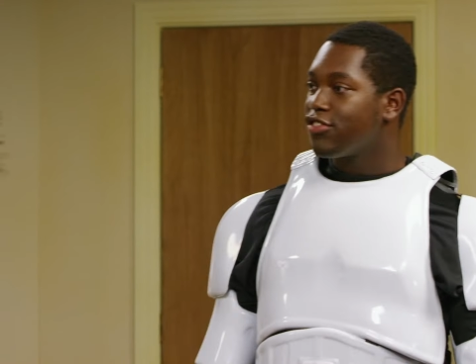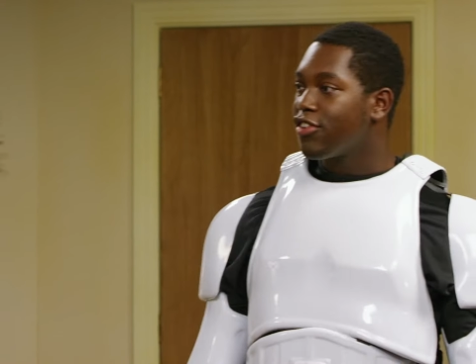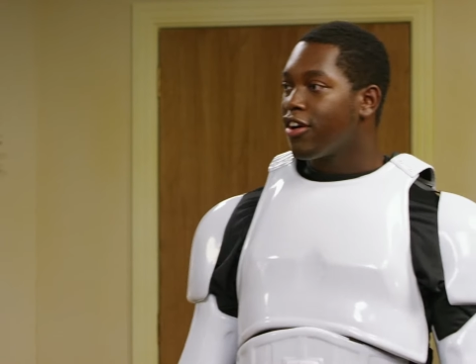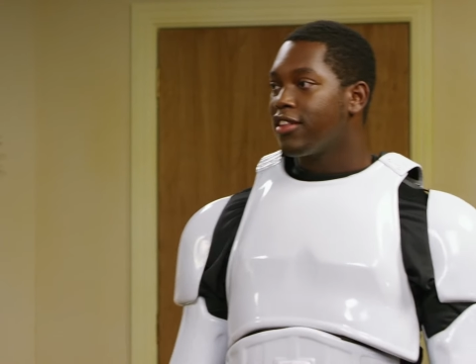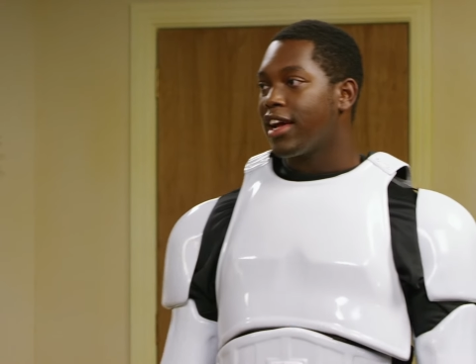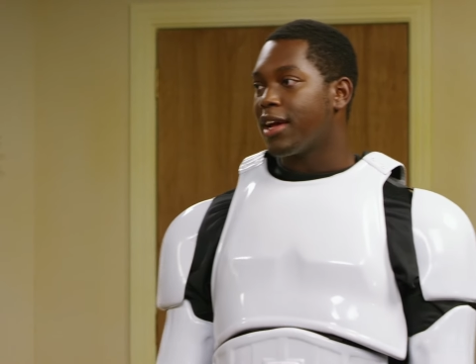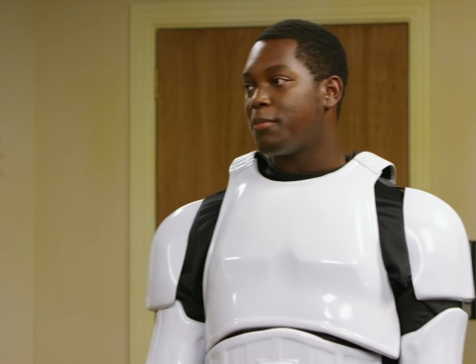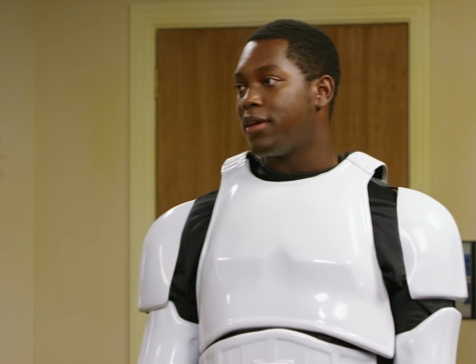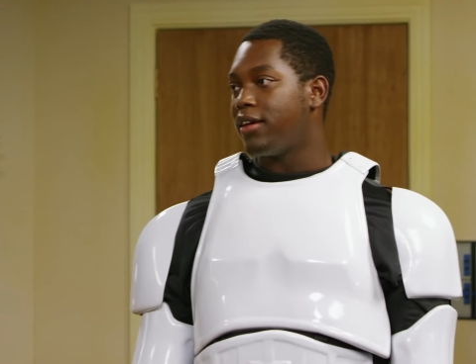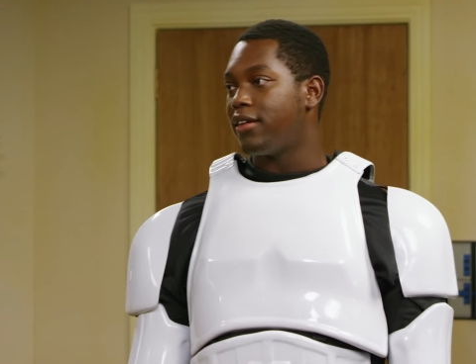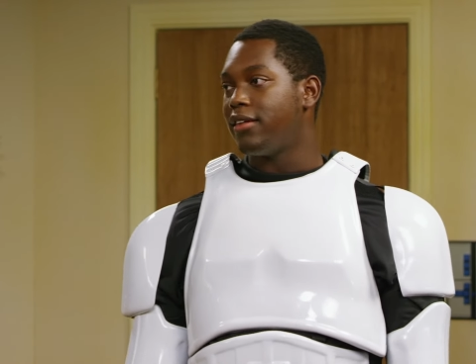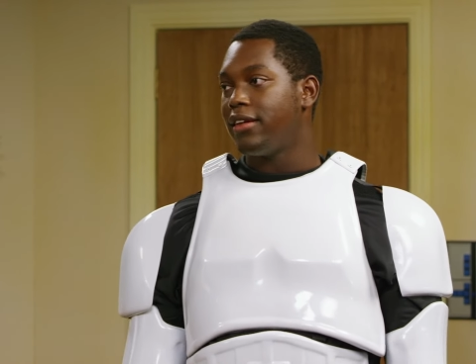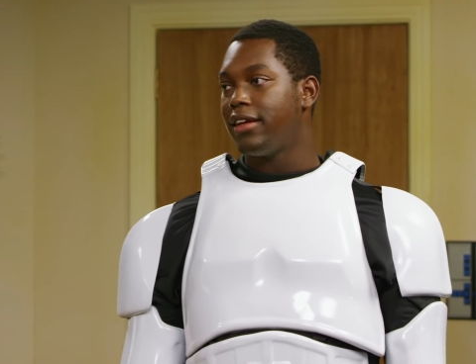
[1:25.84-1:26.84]
sarlacc
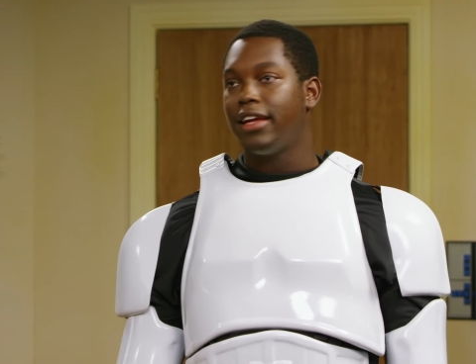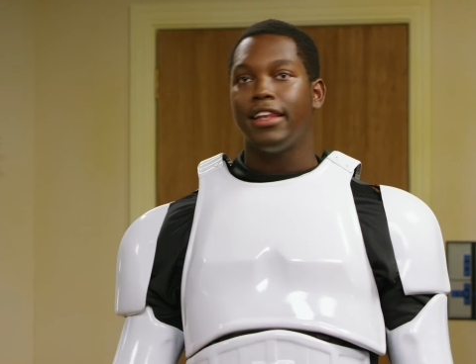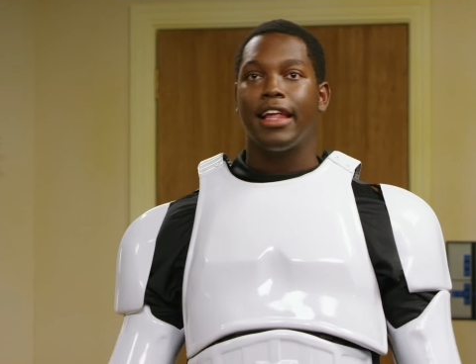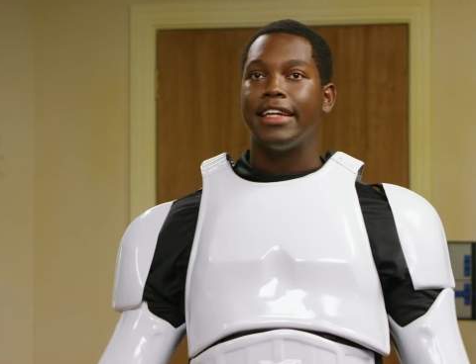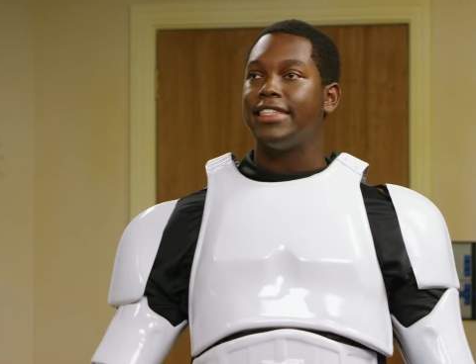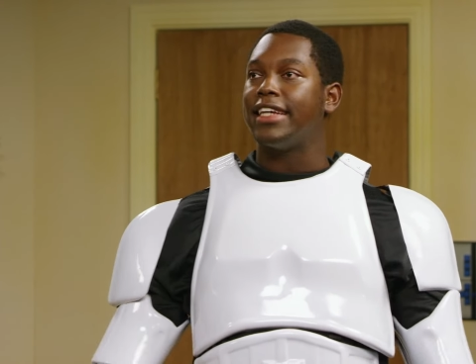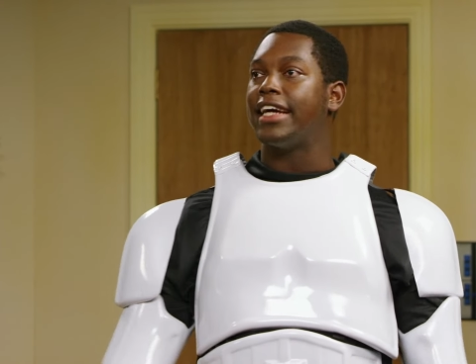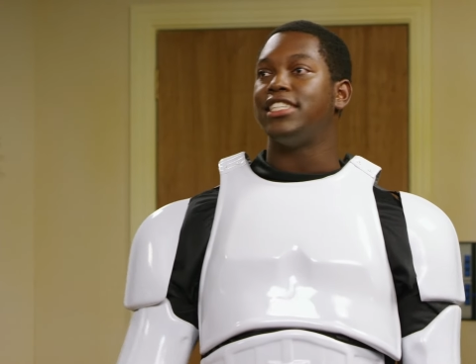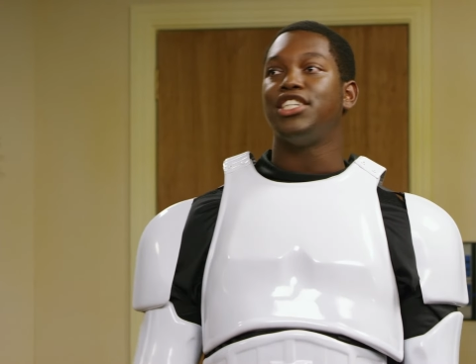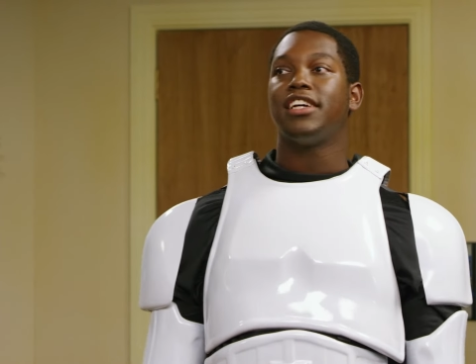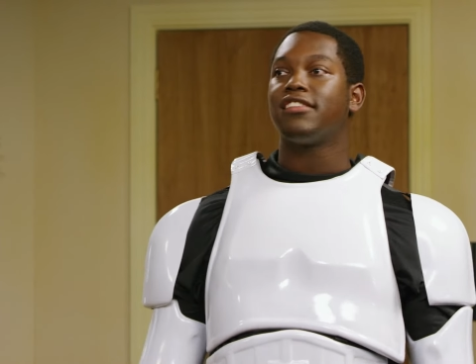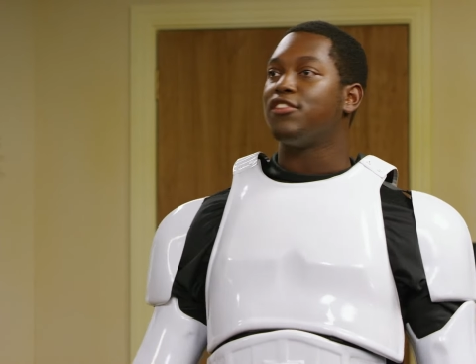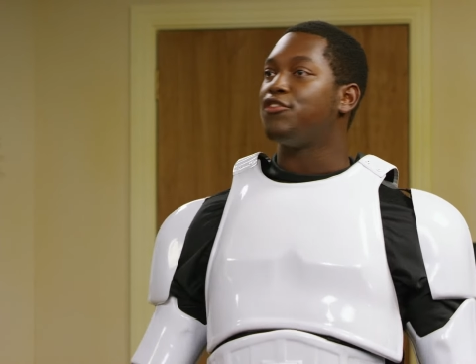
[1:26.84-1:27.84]
pit, getting like
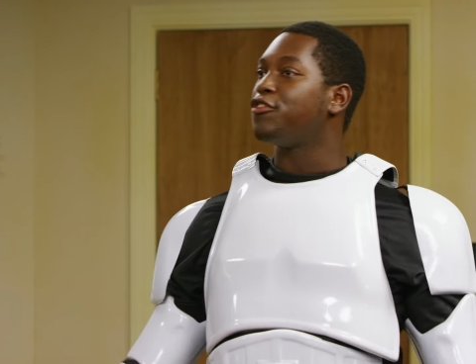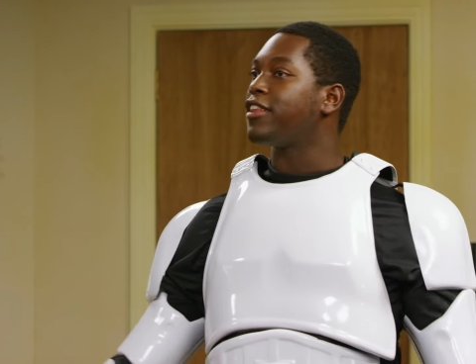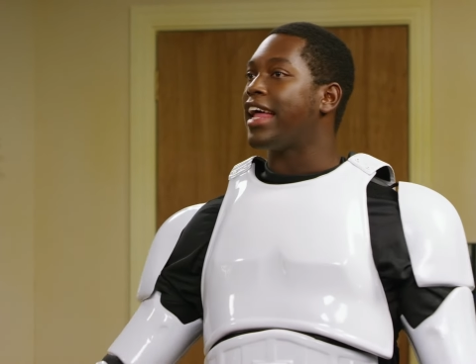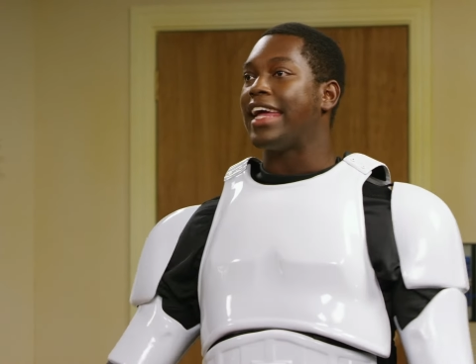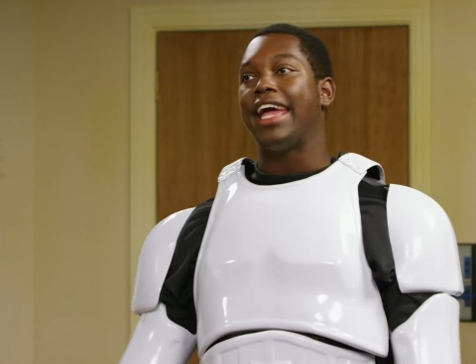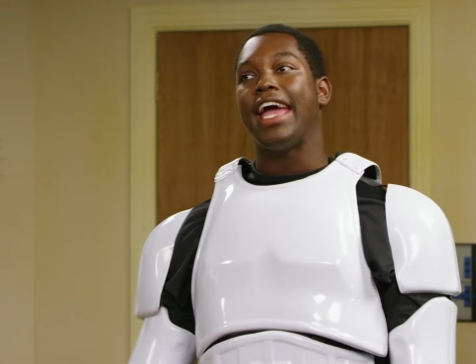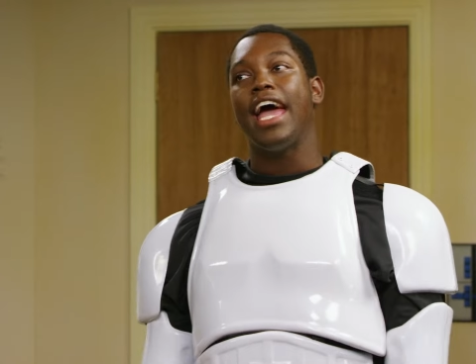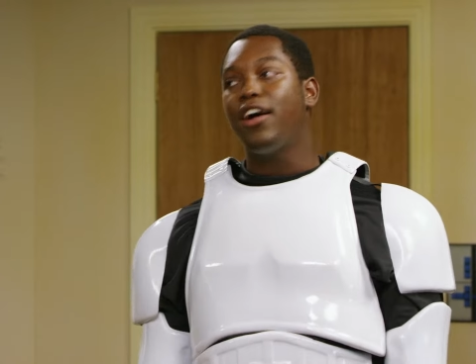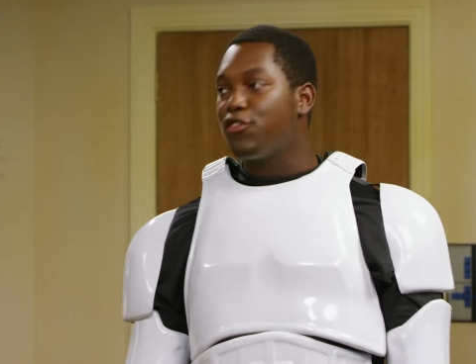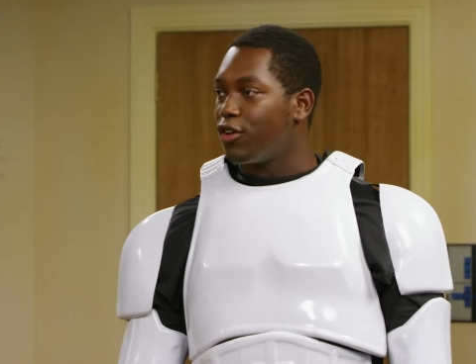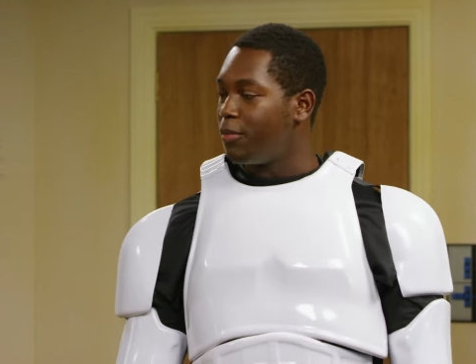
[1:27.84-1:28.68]
digested for like ever,